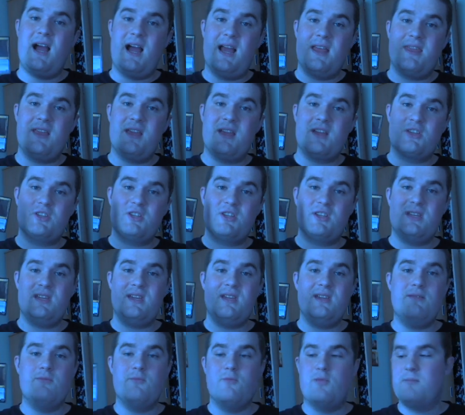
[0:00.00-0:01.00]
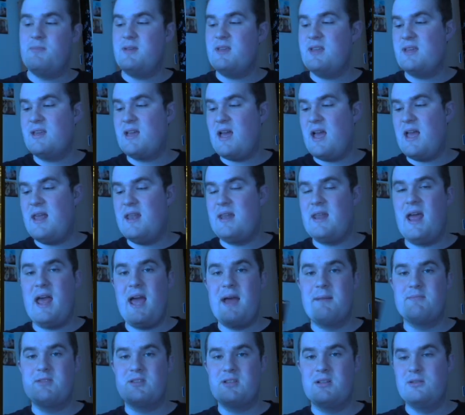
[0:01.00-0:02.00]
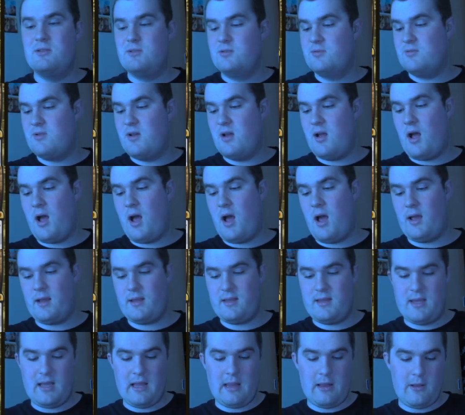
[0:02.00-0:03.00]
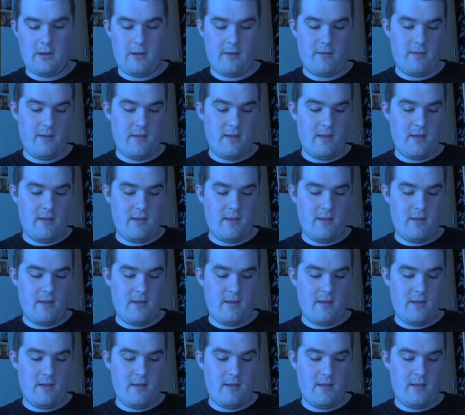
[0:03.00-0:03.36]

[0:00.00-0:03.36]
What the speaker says: I think she will be an absolute killer,